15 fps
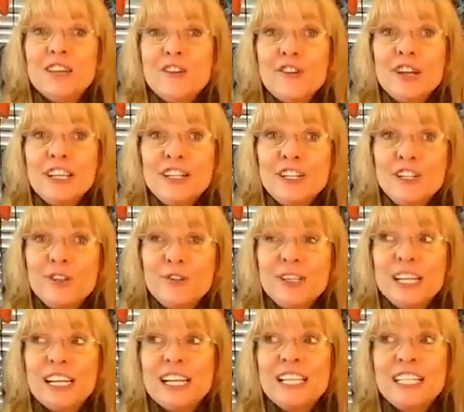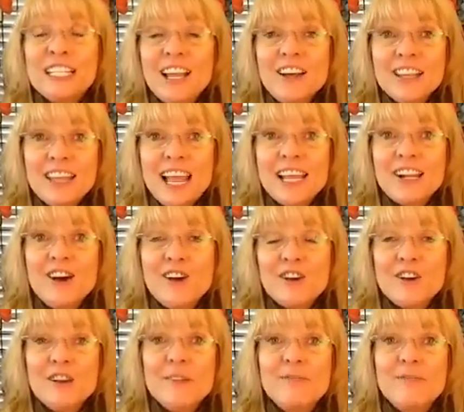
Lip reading: Learning to do it is not that hard.